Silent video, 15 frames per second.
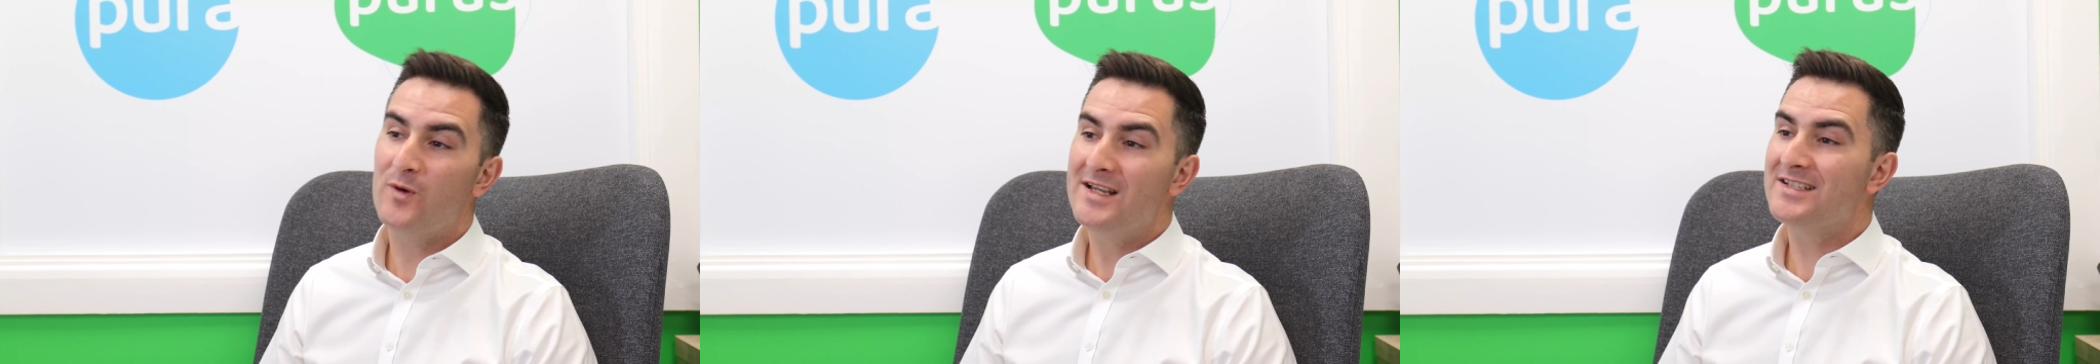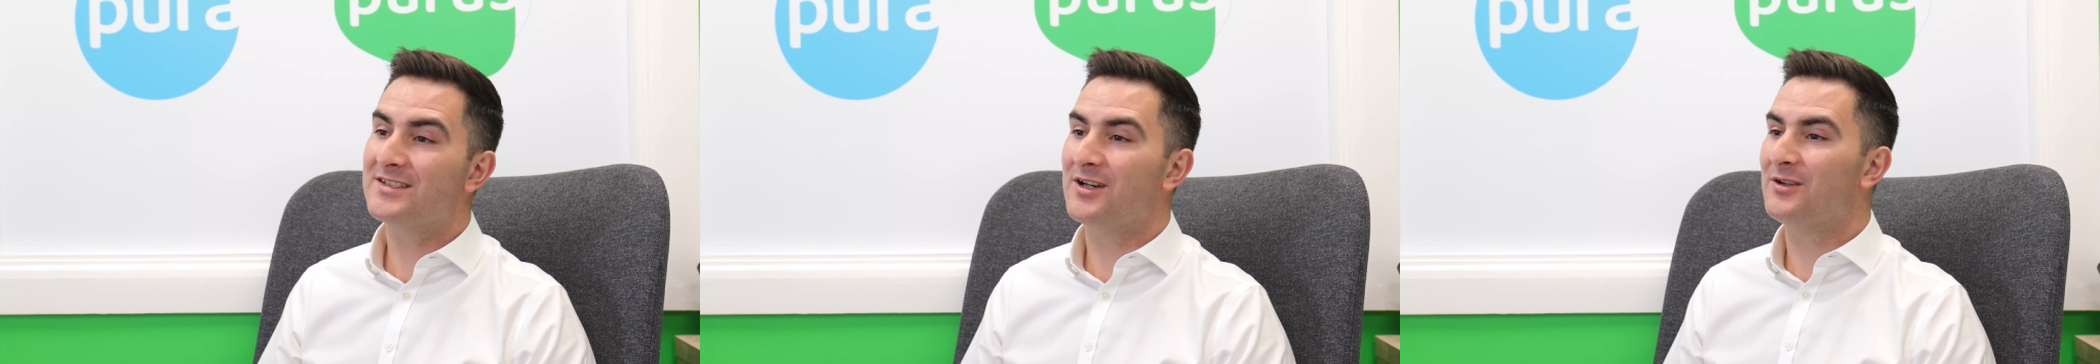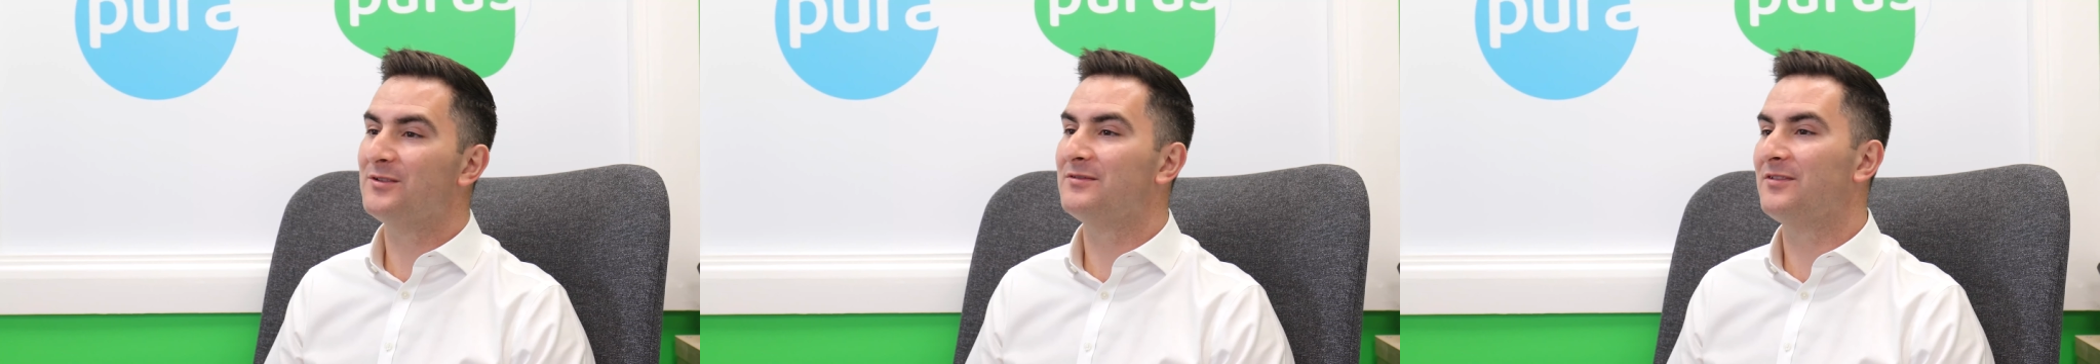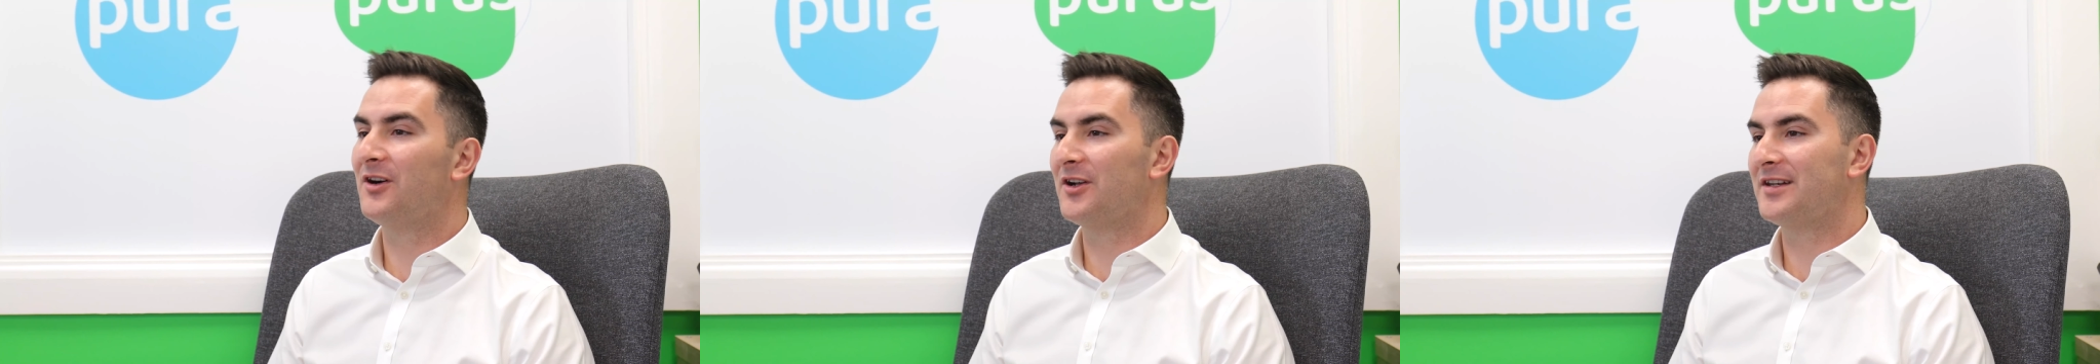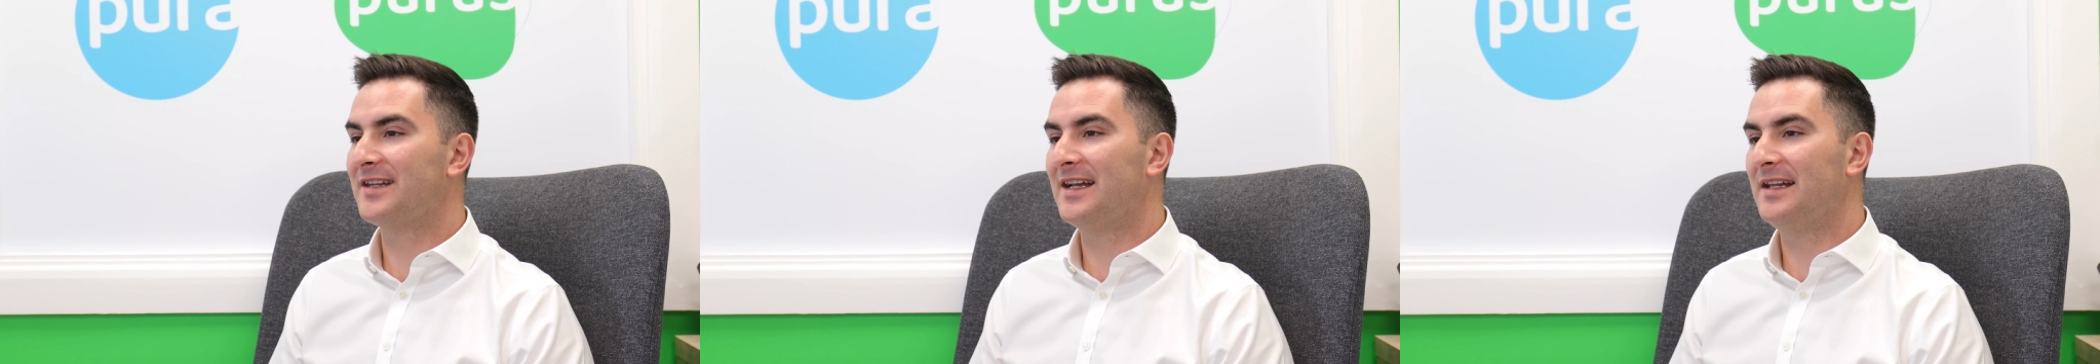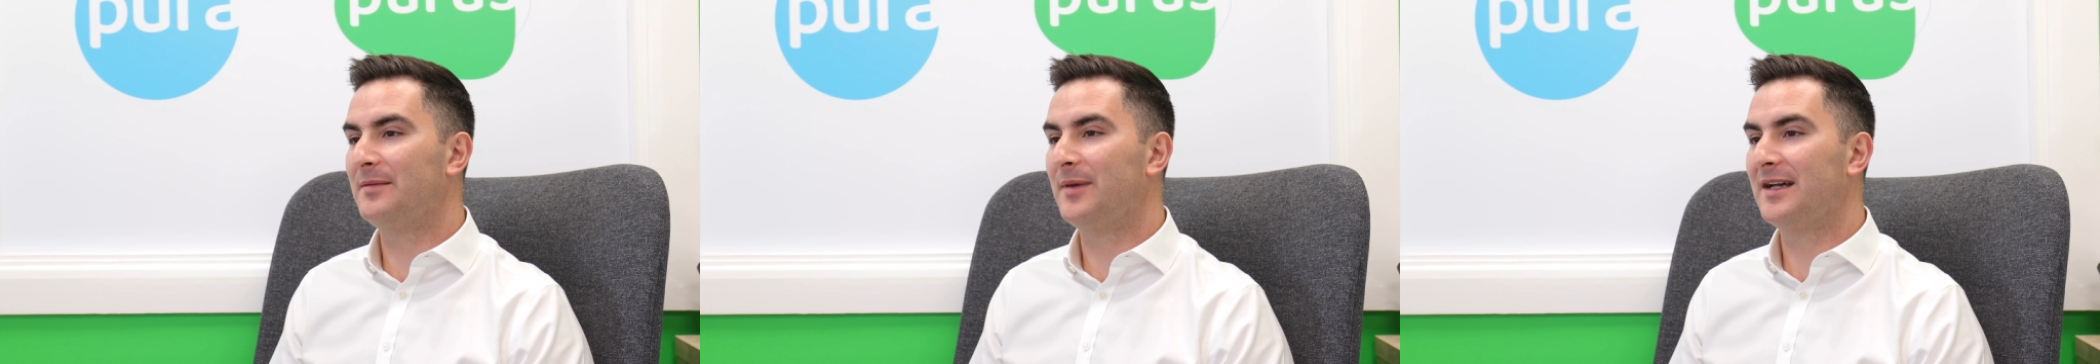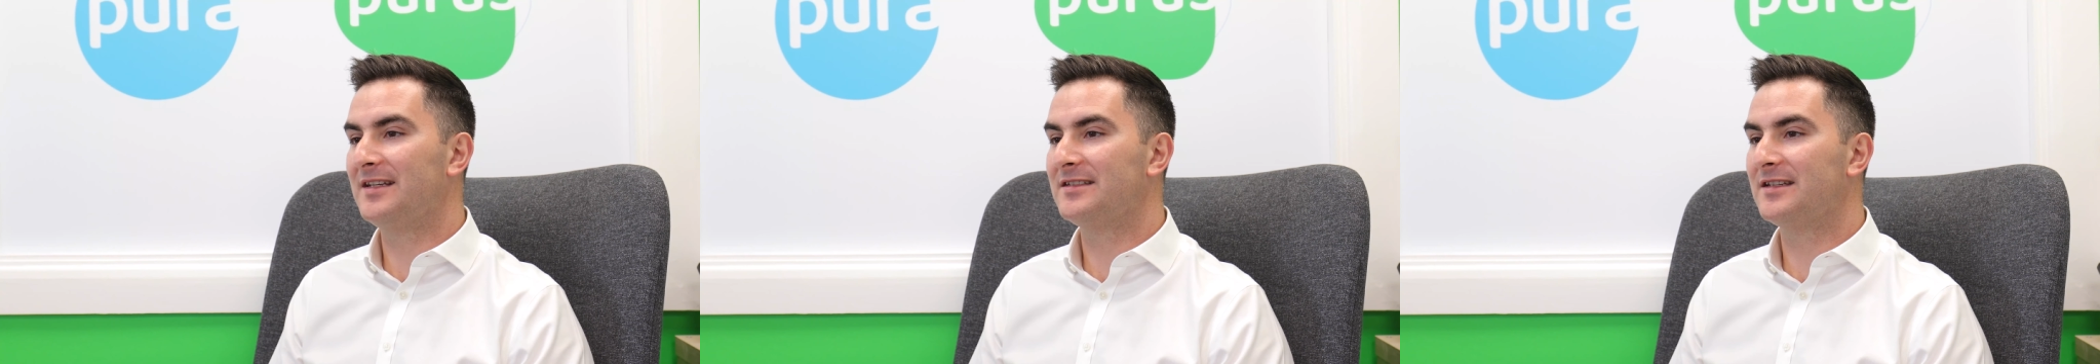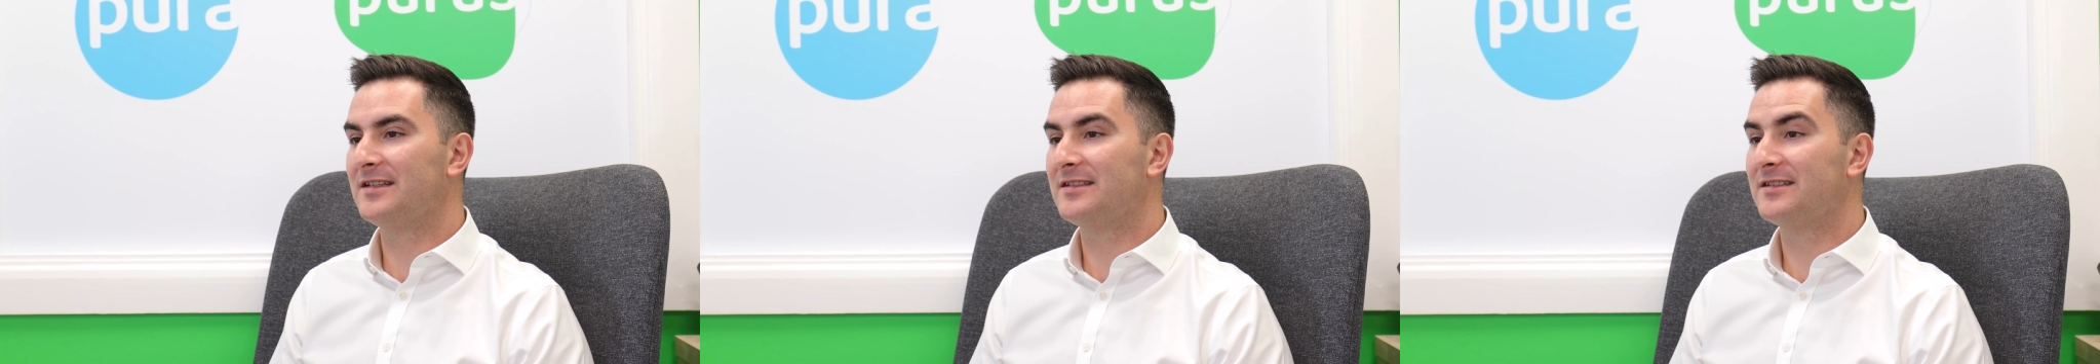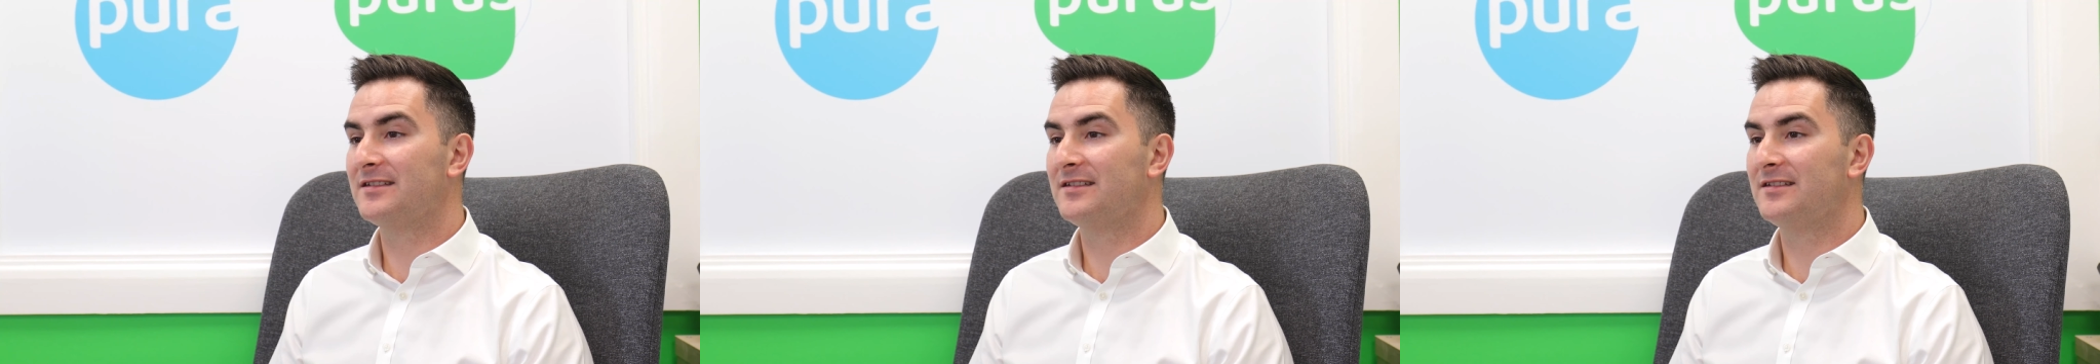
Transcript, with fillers: we solve on a daily basis.